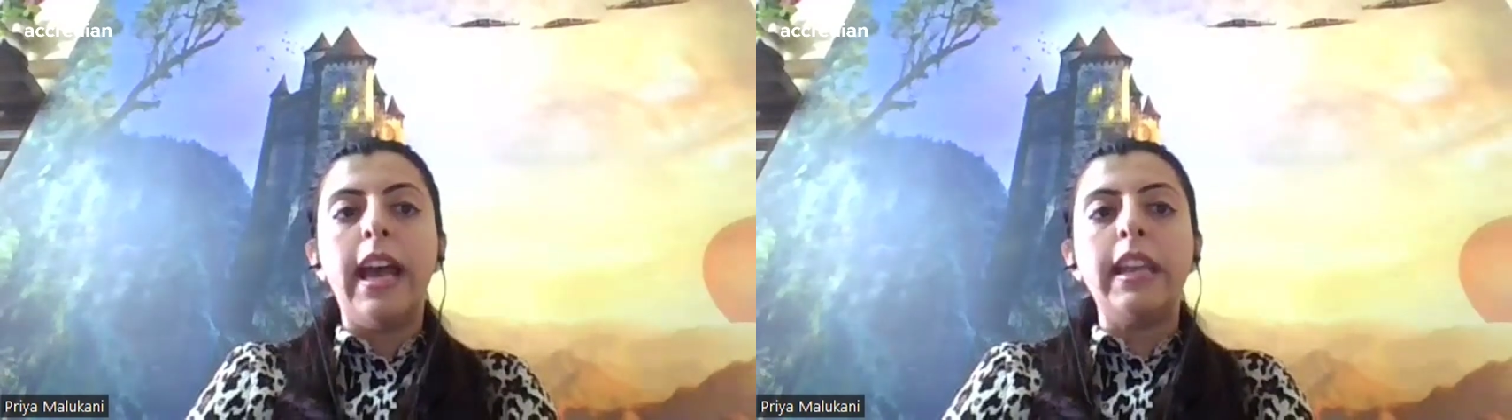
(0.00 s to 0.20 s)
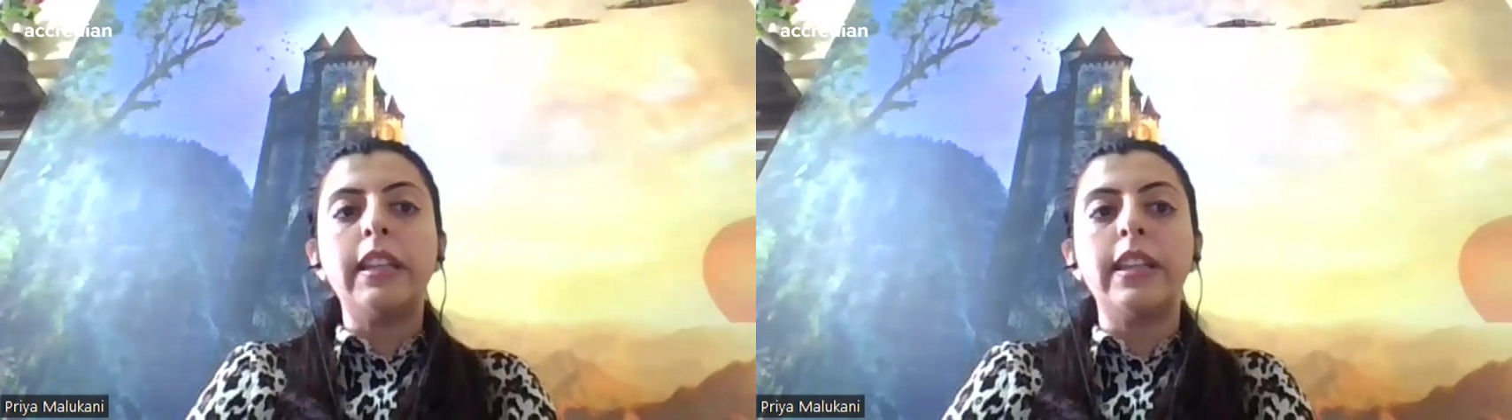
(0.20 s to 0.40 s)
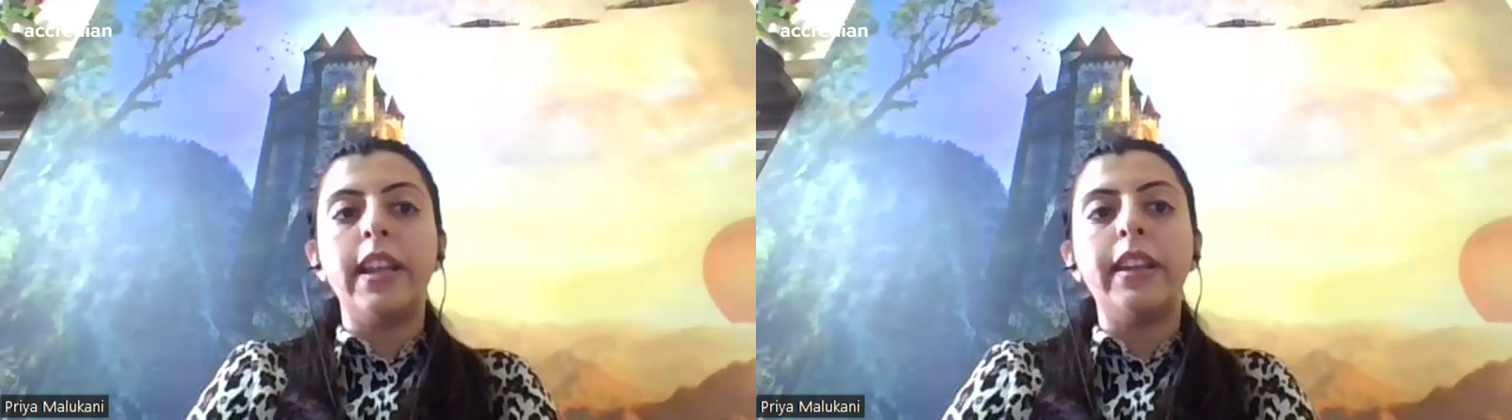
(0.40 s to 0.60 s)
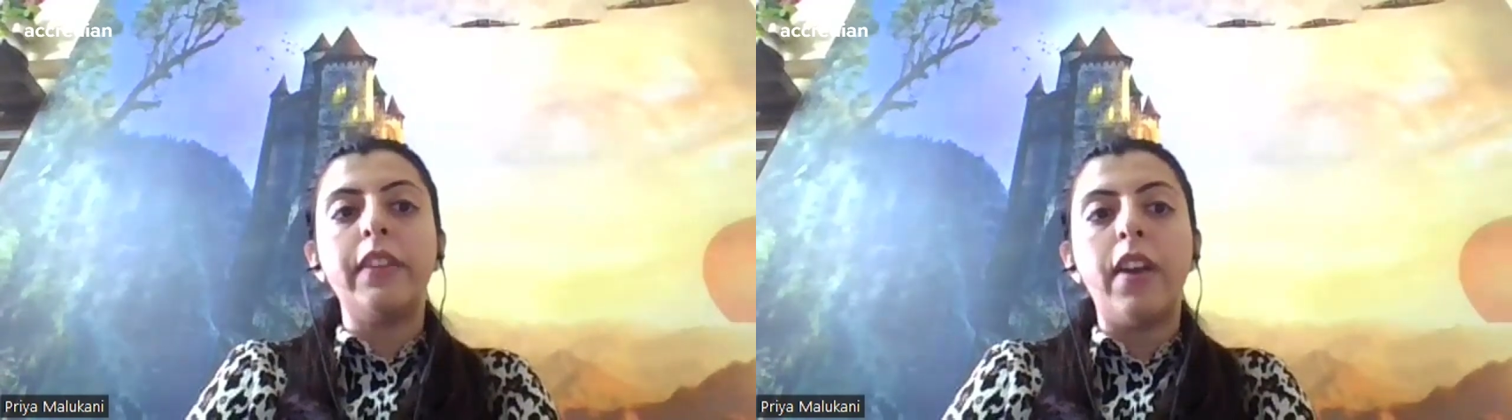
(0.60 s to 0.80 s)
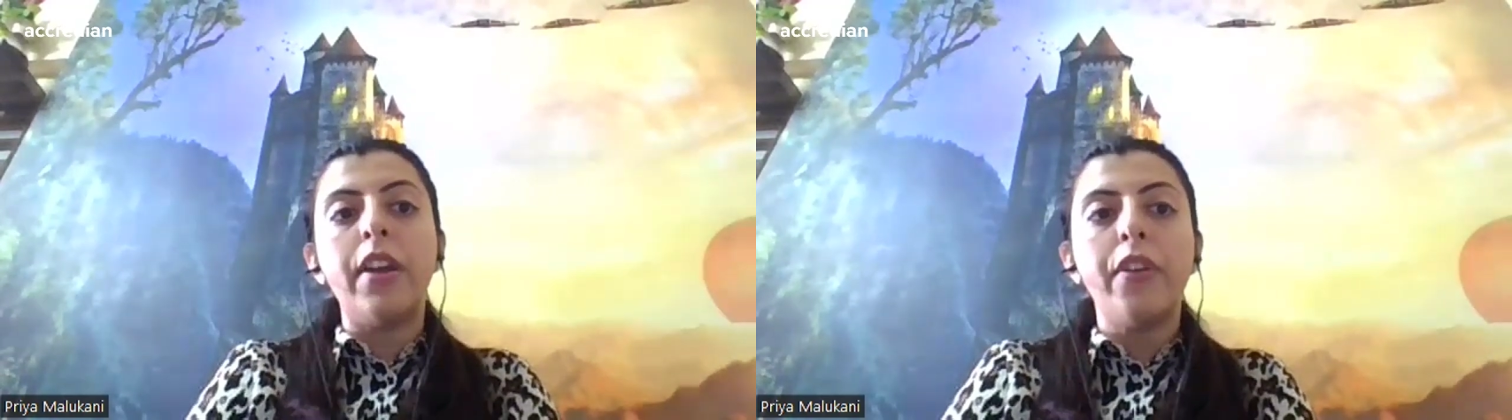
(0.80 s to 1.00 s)
and
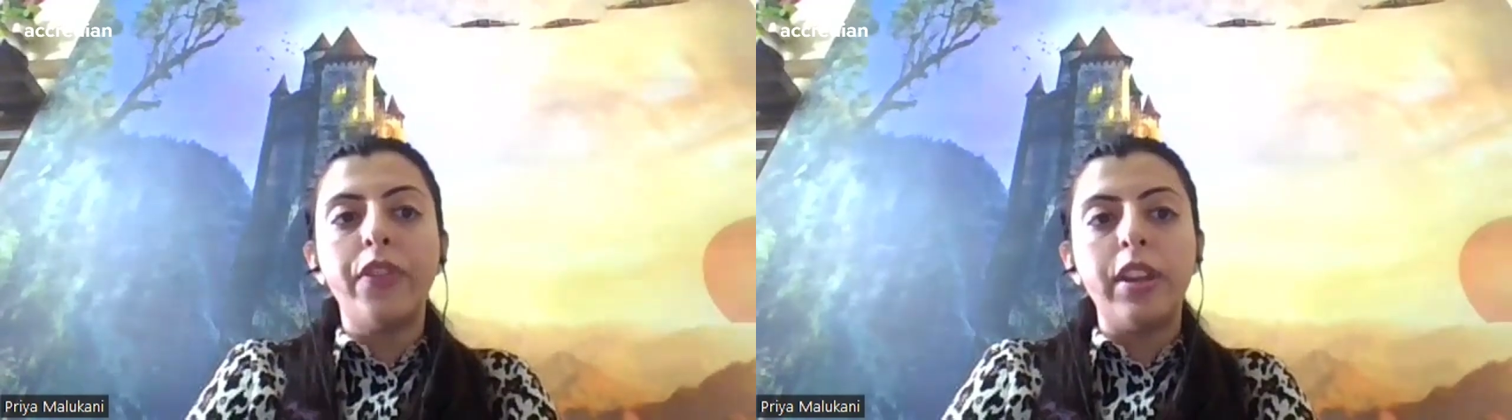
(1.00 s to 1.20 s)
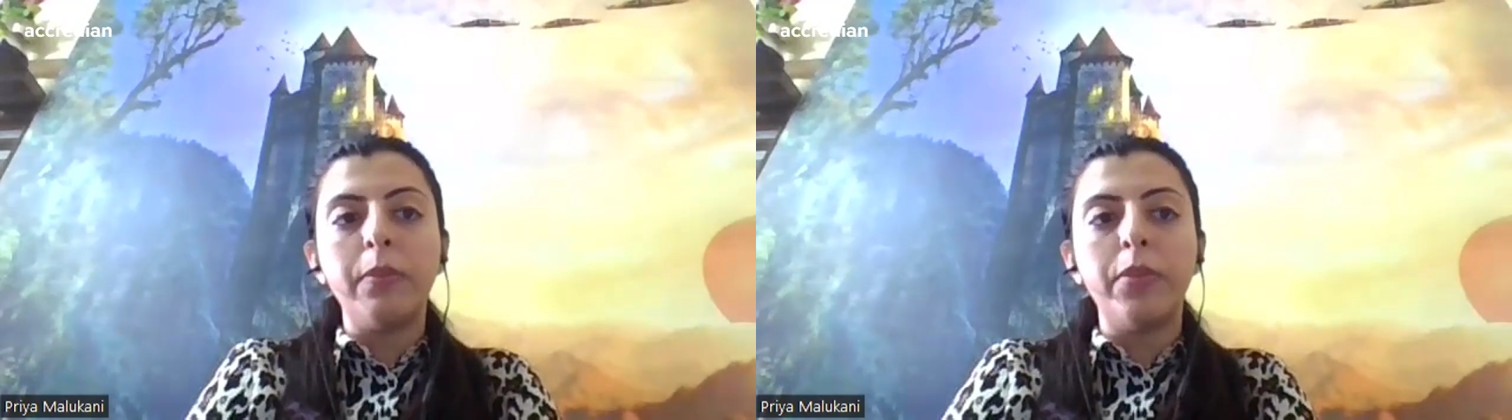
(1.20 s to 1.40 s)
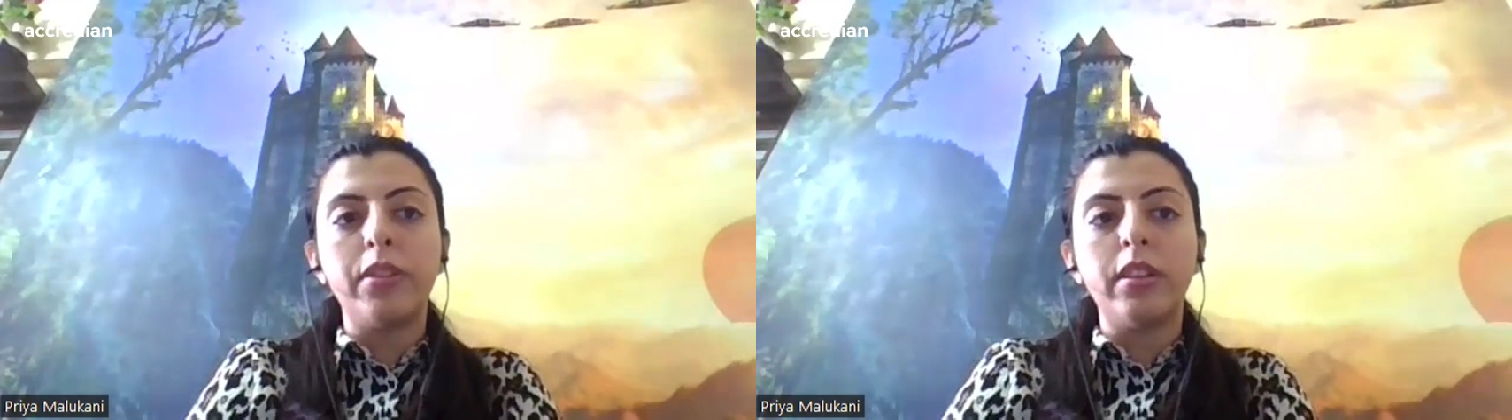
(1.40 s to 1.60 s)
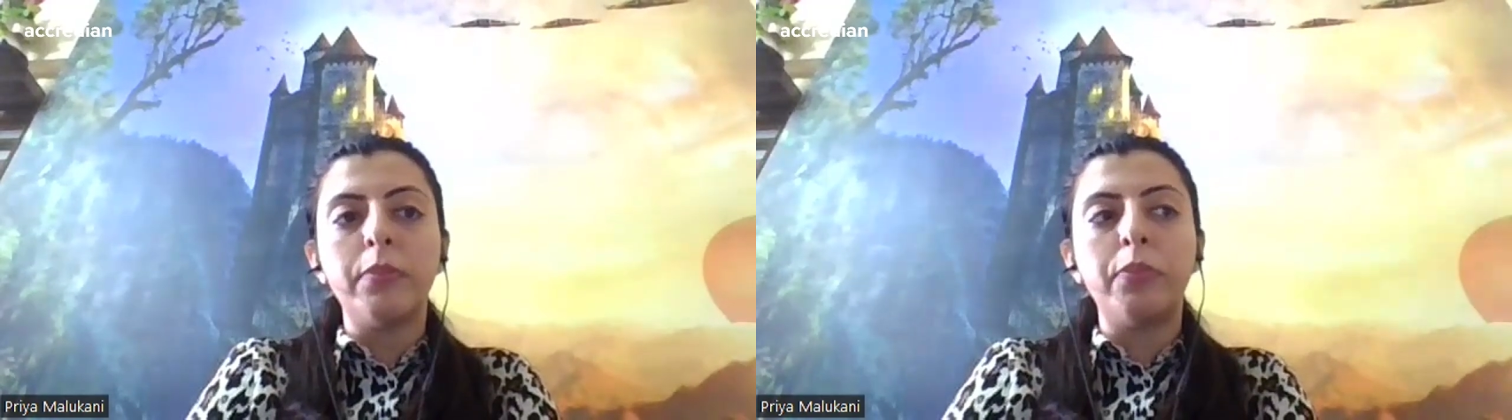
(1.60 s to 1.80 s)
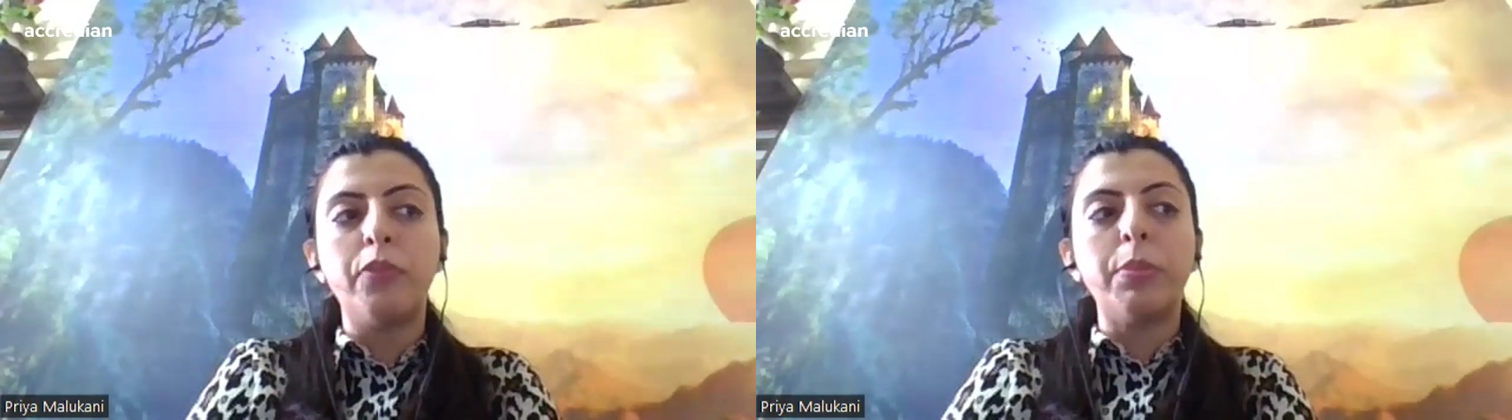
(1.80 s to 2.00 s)
creating wireframes.
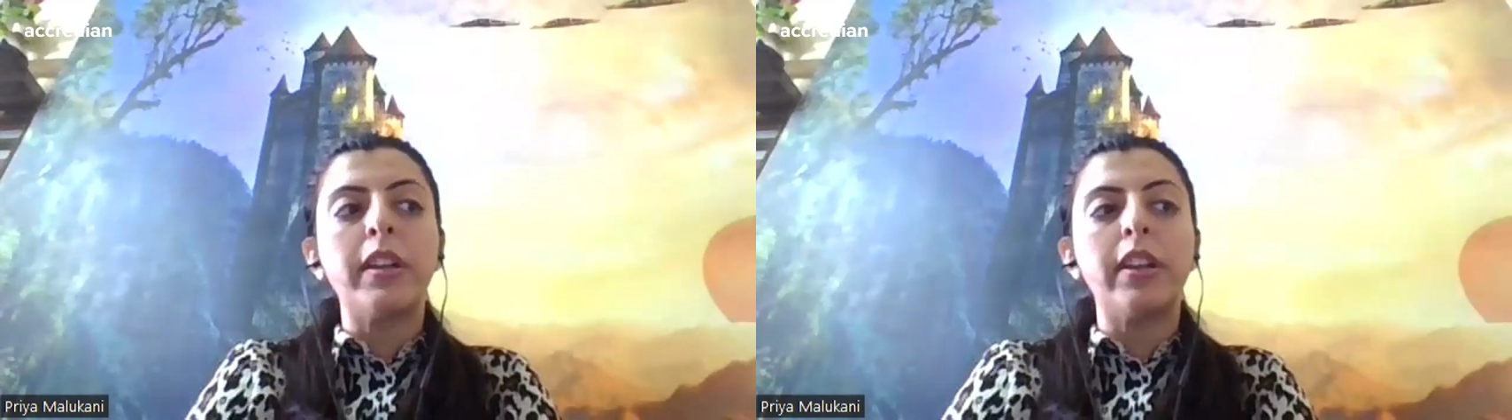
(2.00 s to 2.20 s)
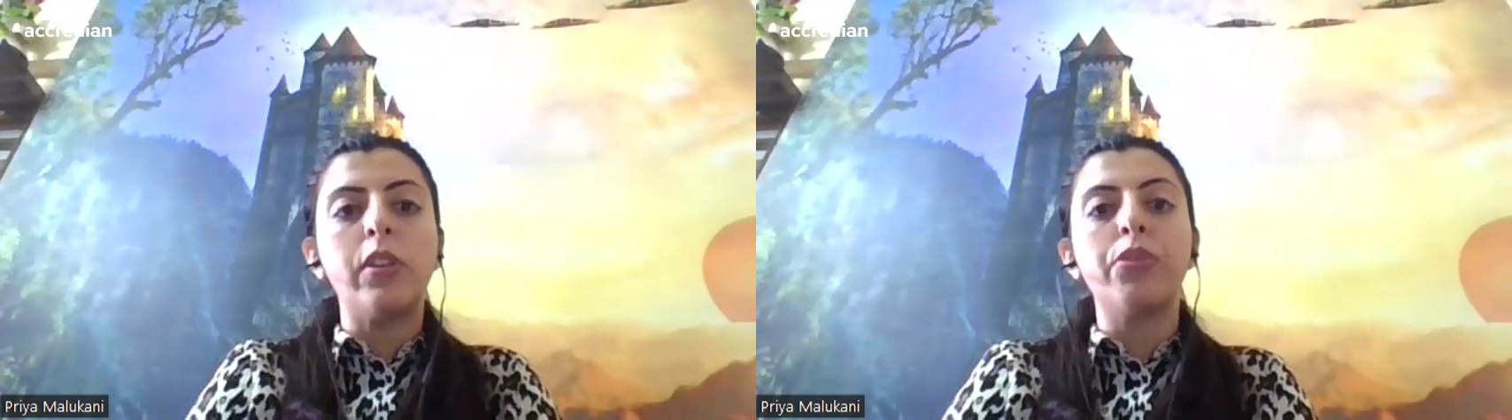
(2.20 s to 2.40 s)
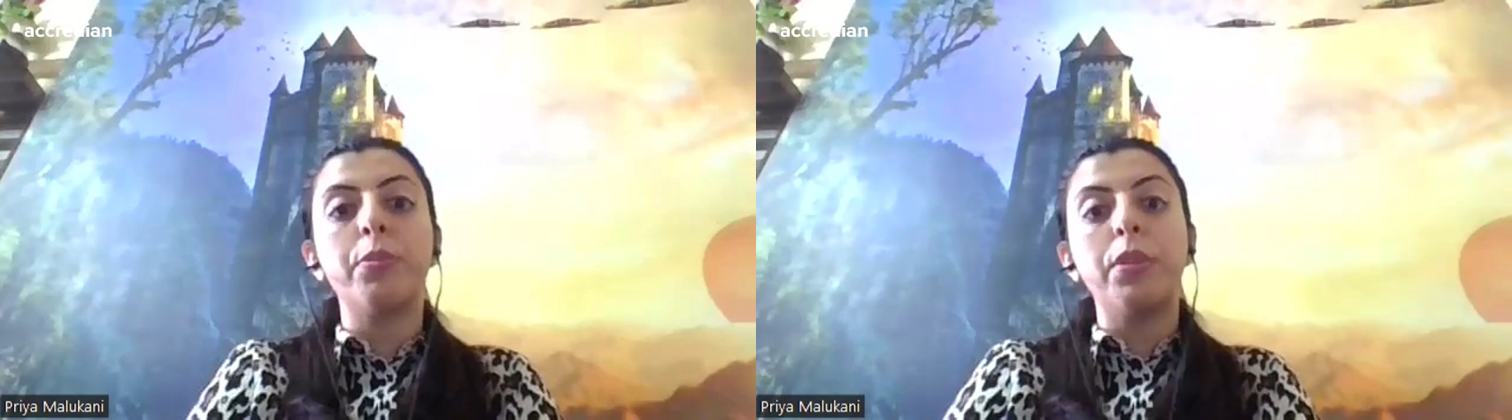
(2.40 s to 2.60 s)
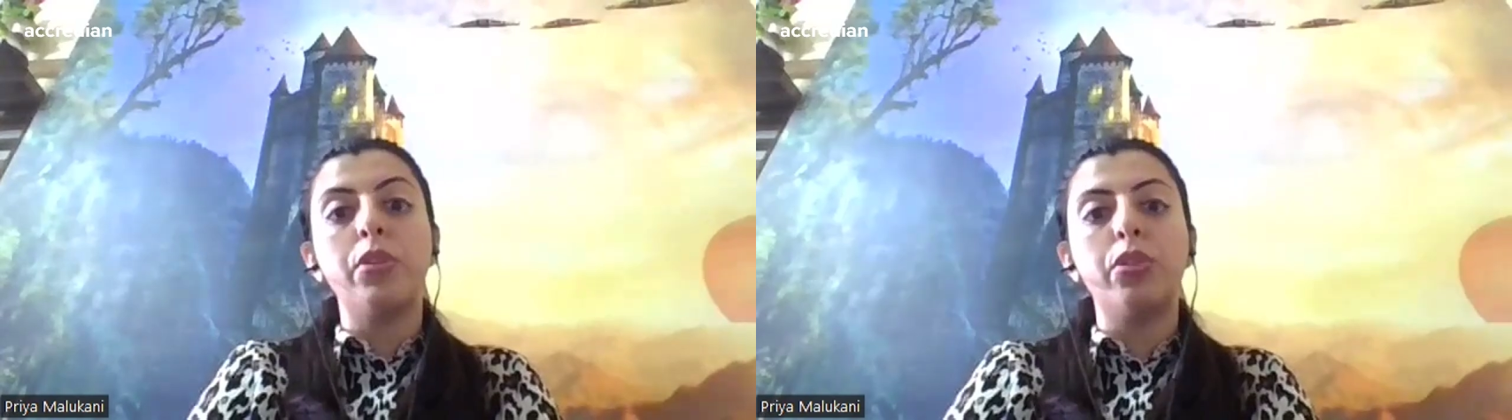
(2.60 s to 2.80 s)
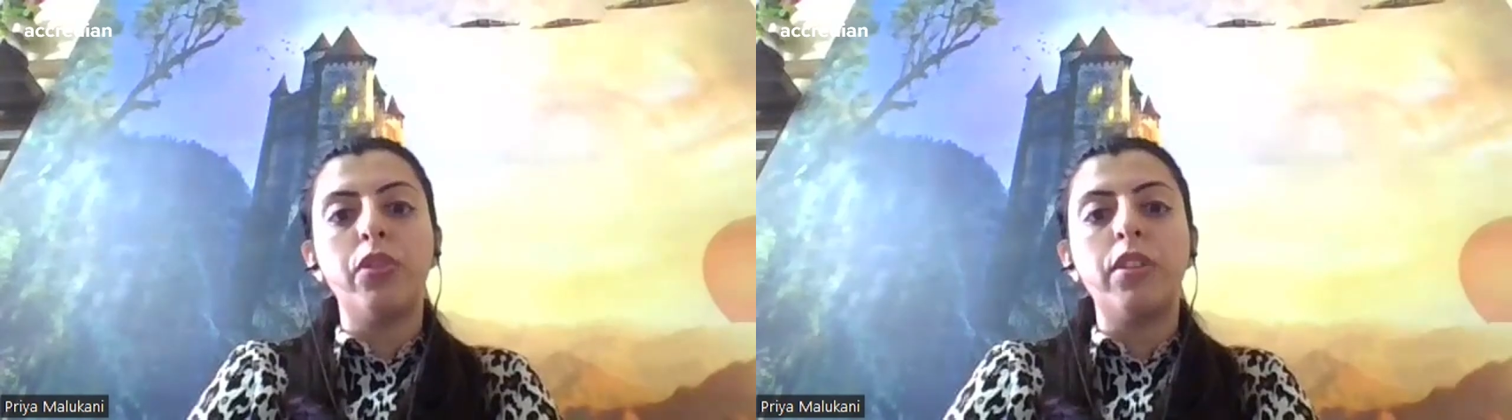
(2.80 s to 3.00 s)
Figma can also be
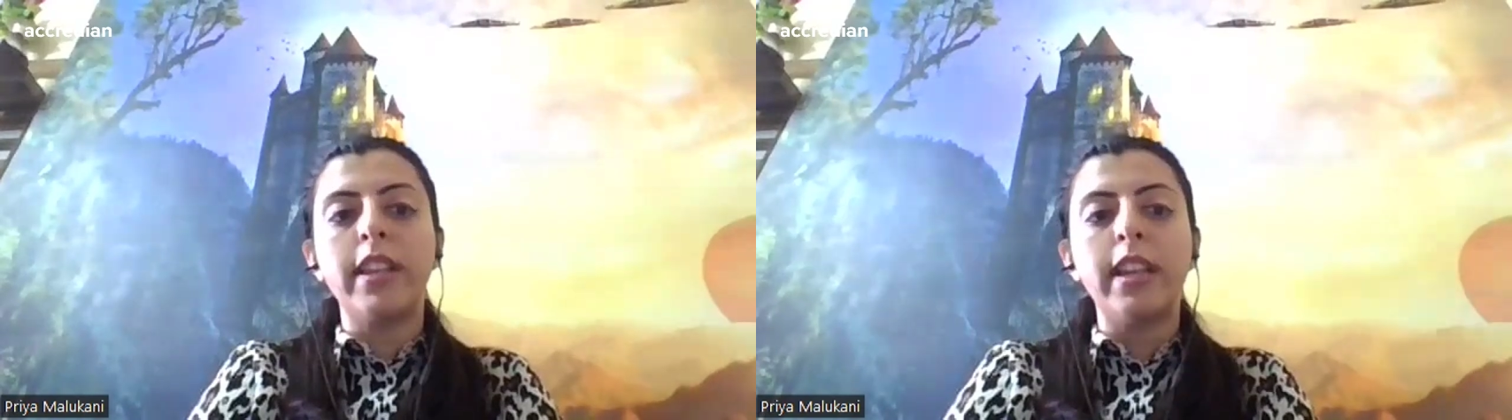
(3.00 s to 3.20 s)
used for